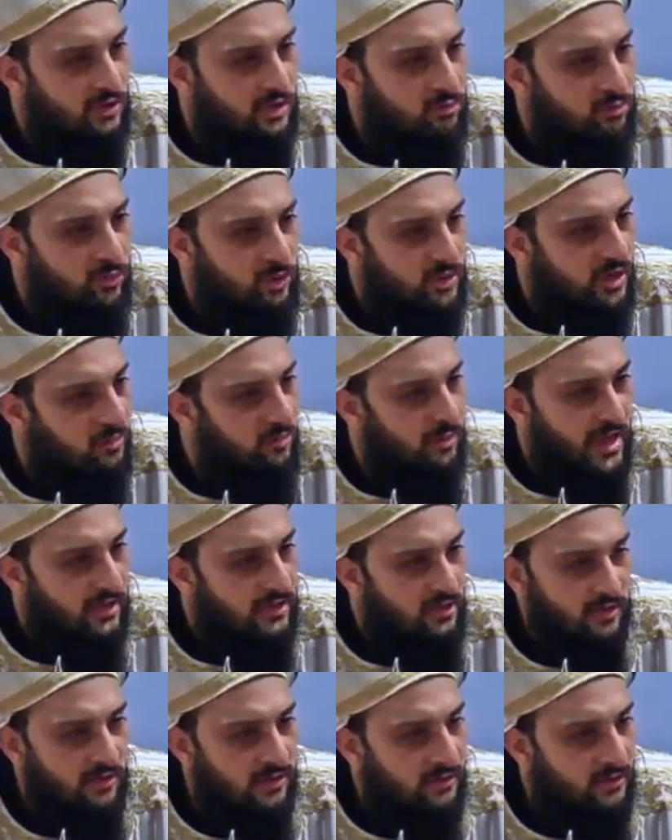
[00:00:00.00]
you can pull up
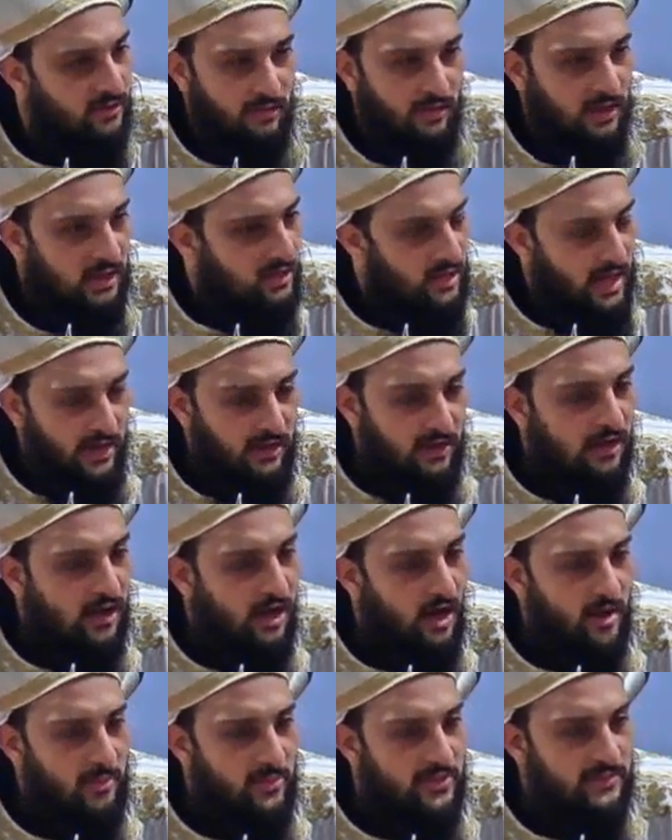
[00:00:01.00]
any
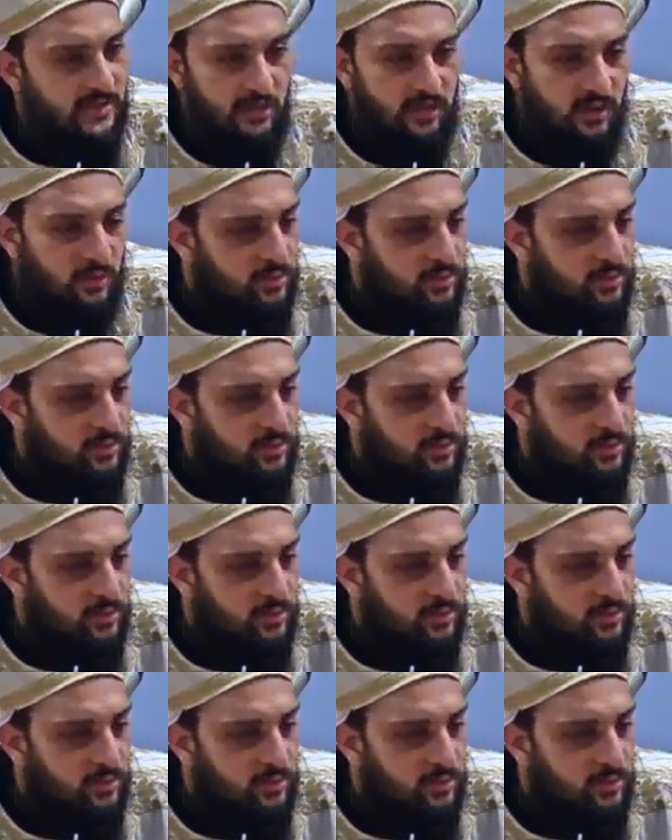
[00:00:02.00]
commentary,